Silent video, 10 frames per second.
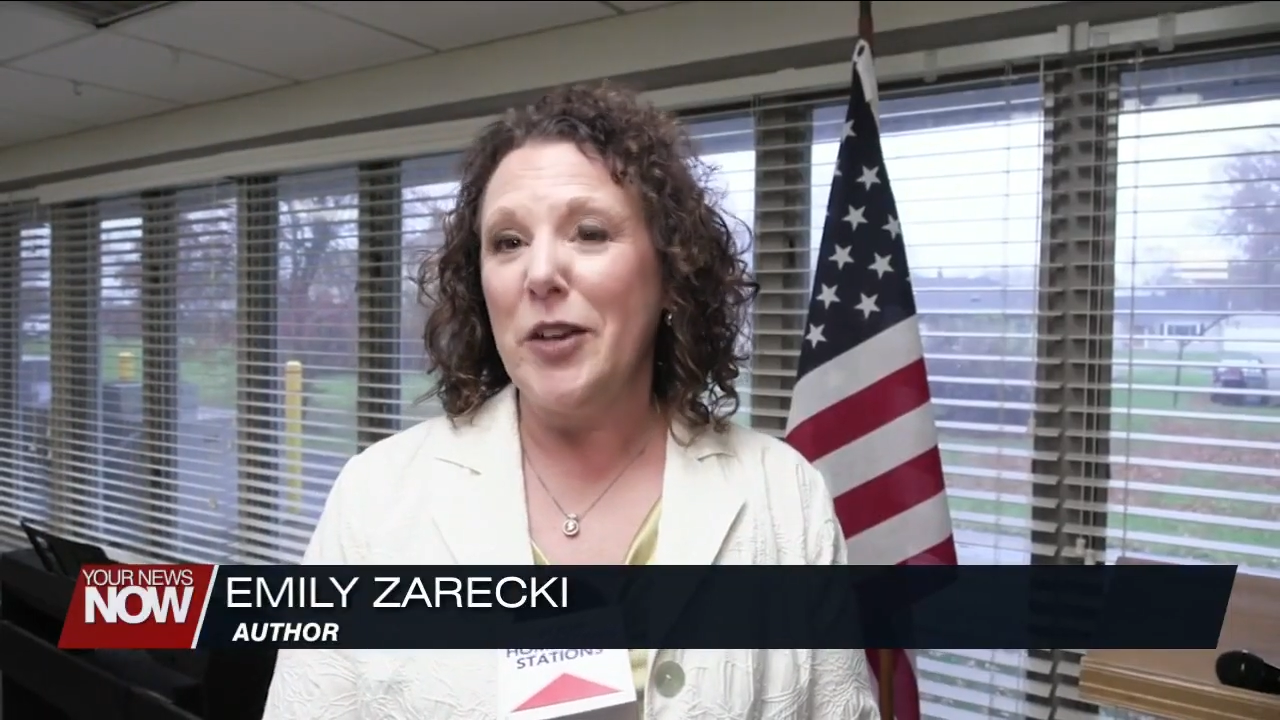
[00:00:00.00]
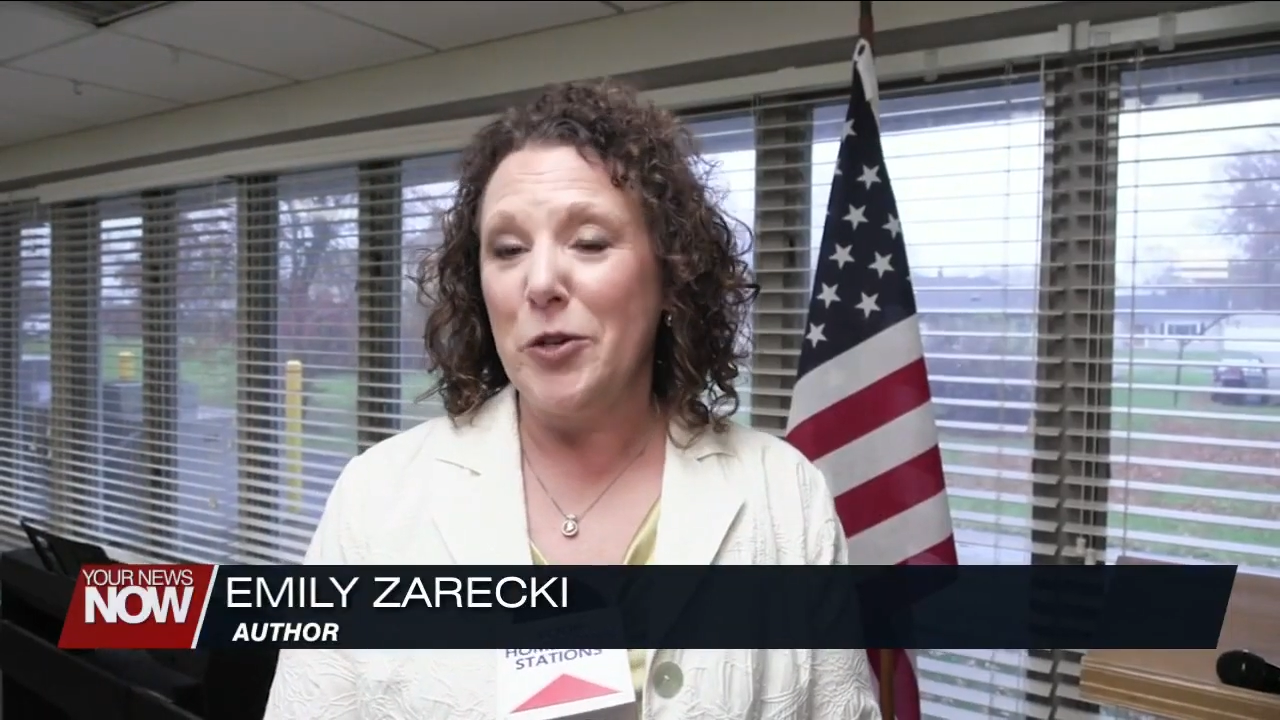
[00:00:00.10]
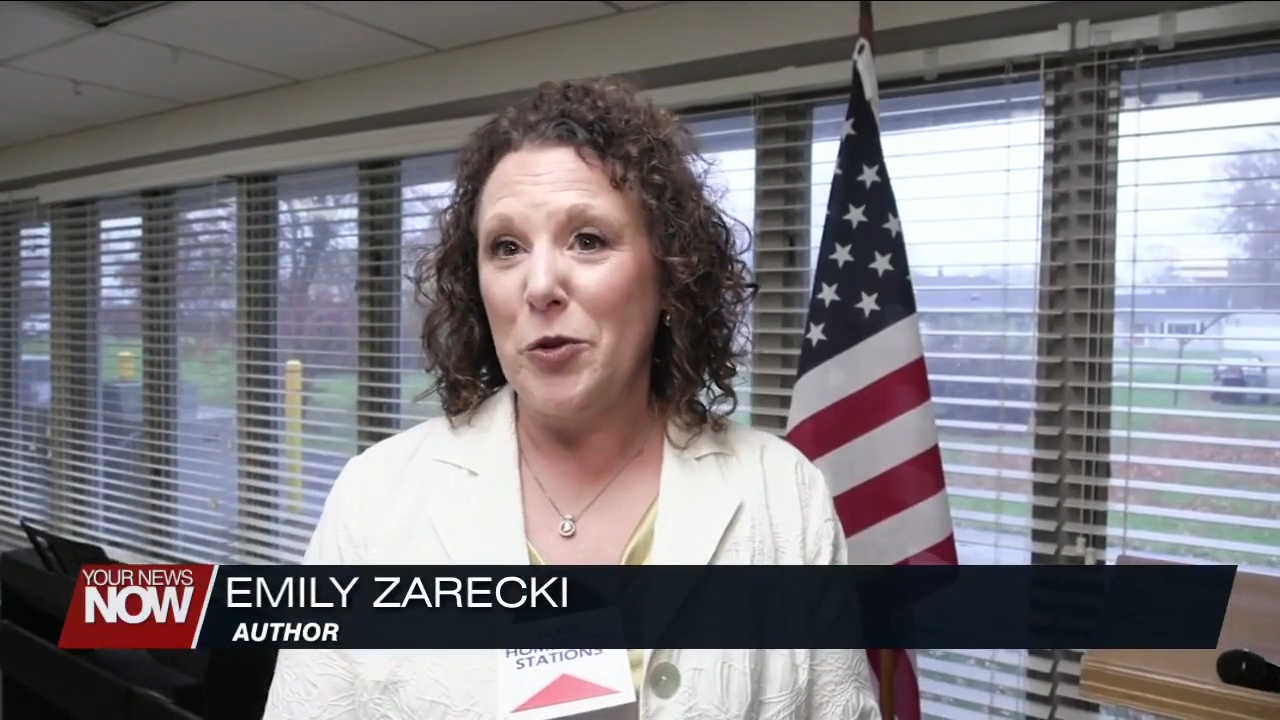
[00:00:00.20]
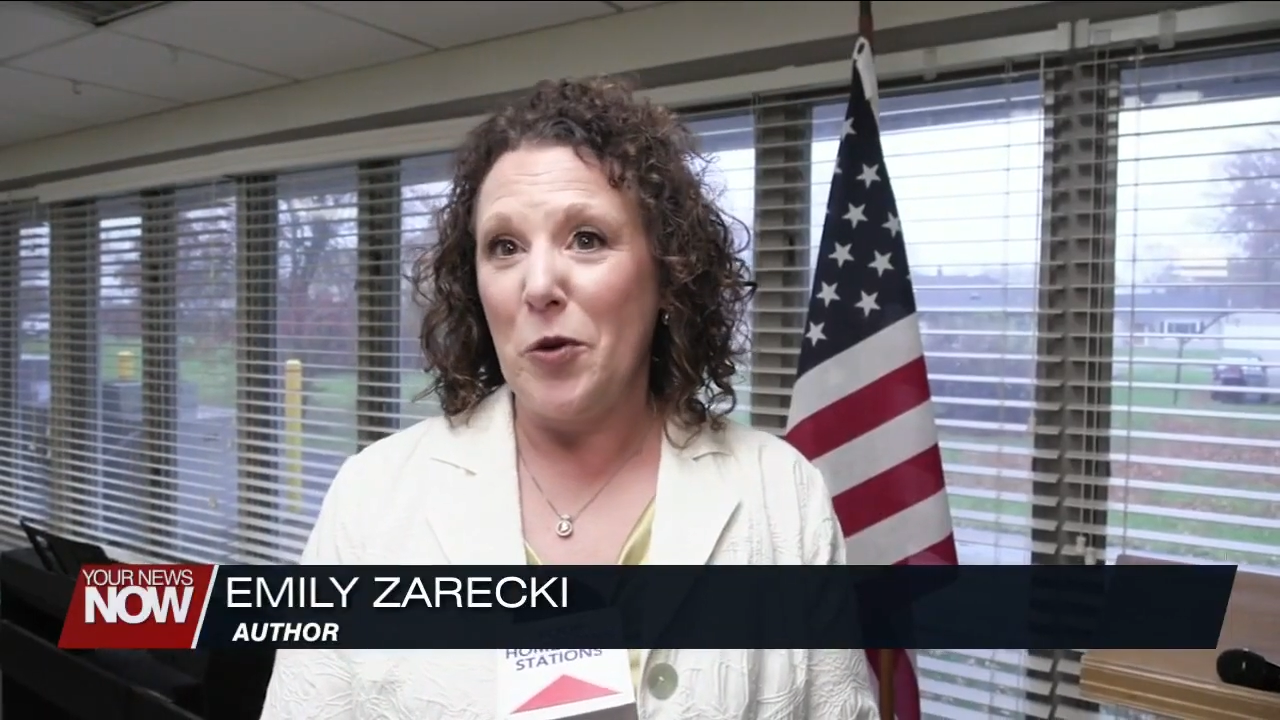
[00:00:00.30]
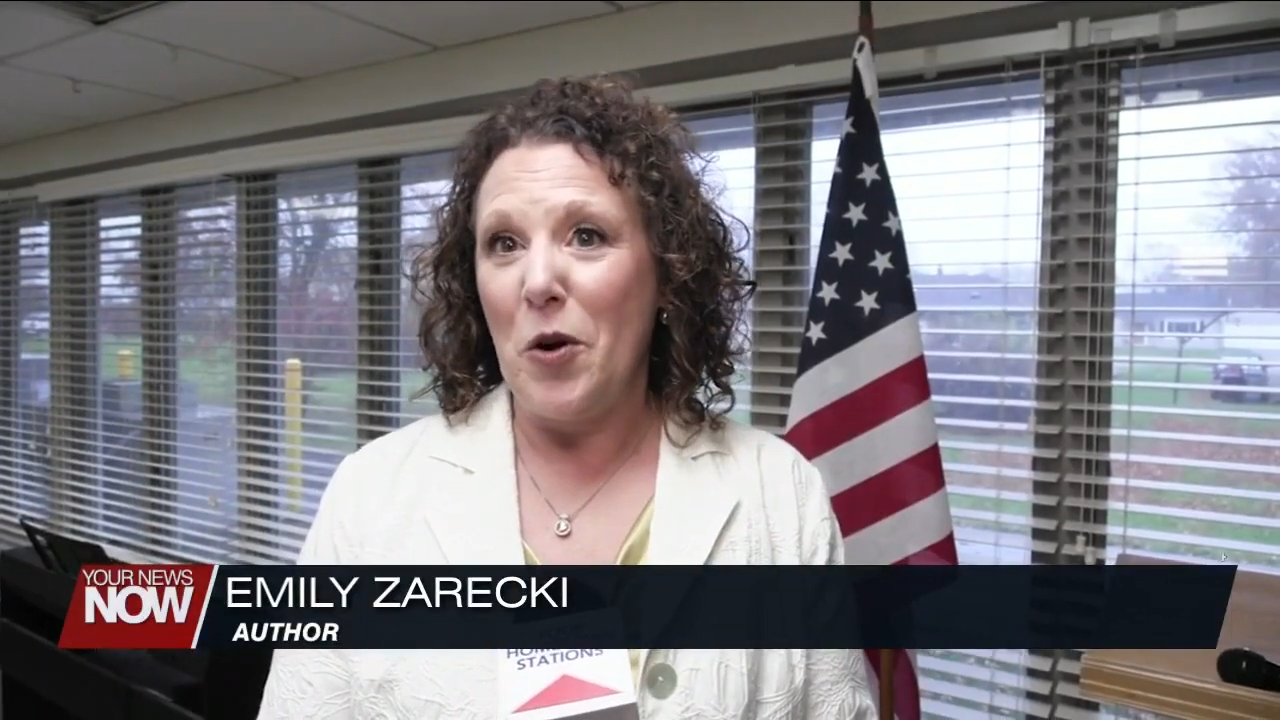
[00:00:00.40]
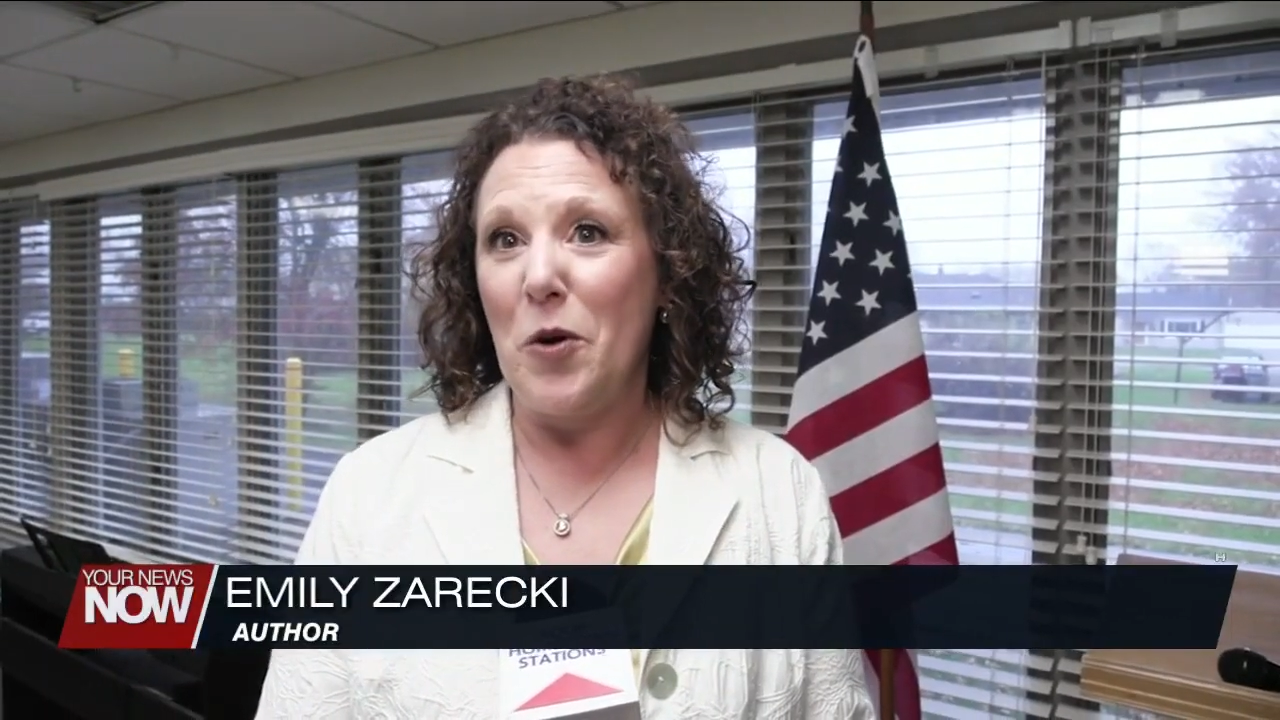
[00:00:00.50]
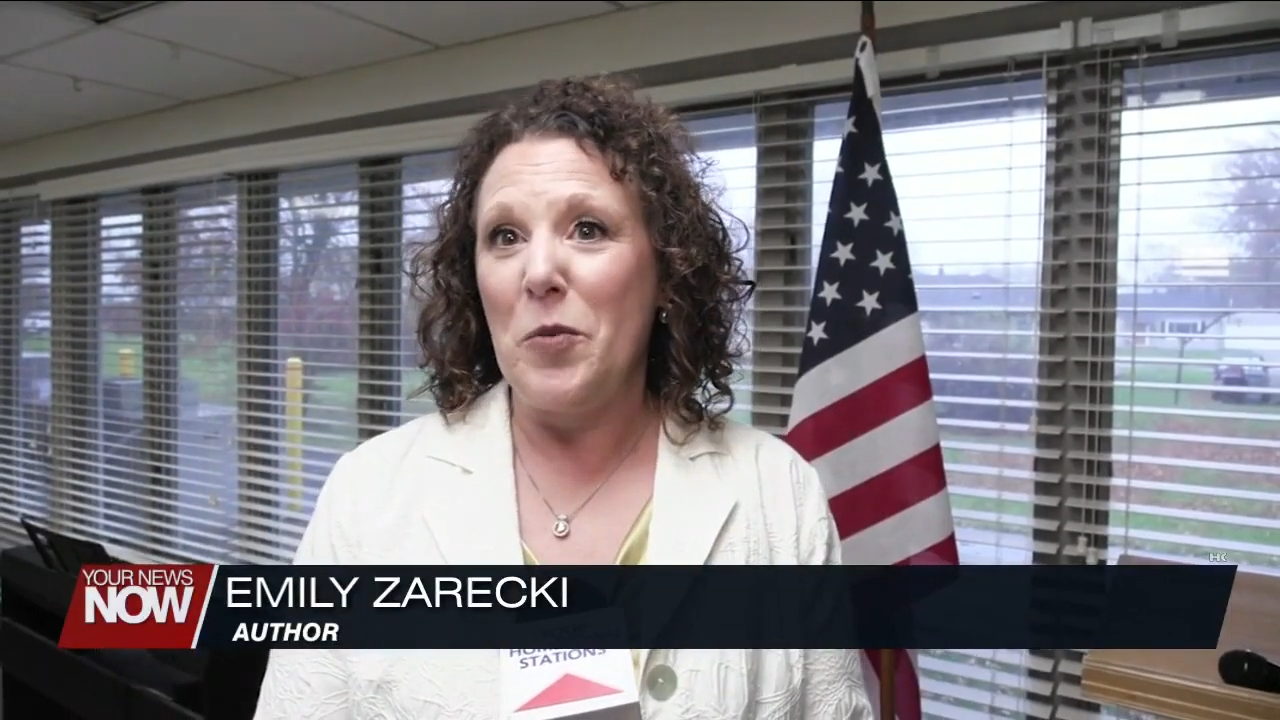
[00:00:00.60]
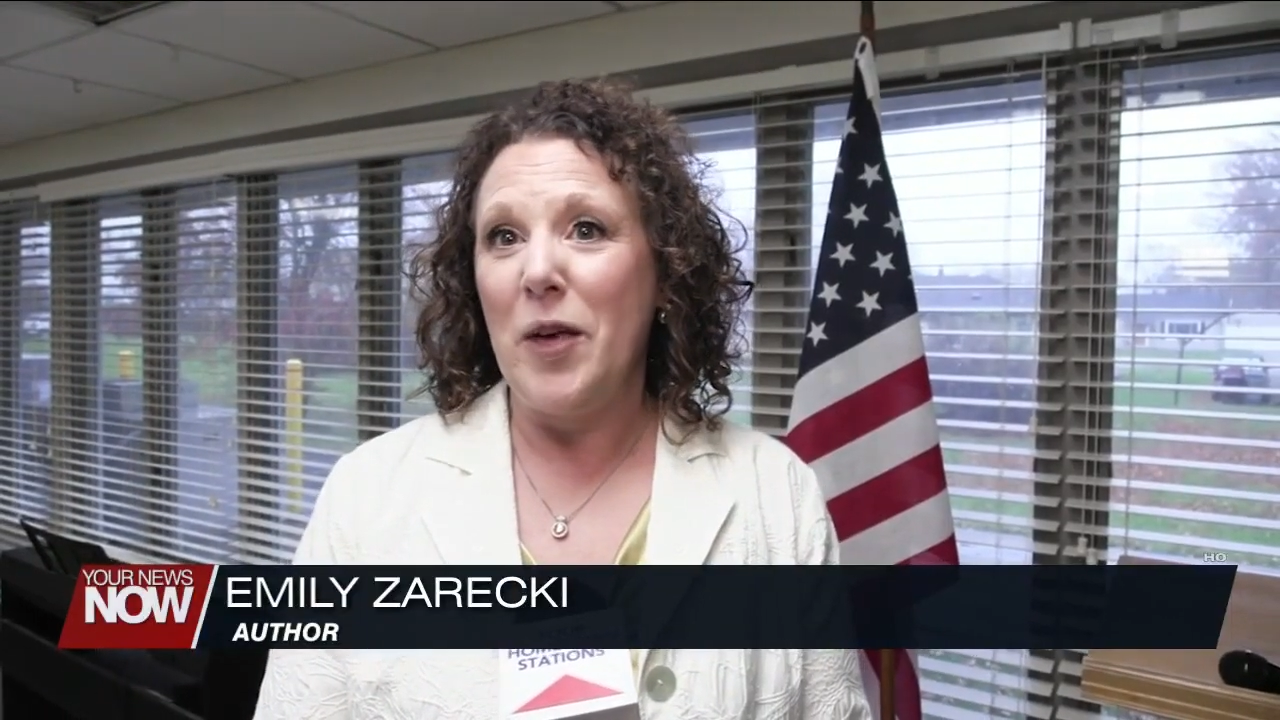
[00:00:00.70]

control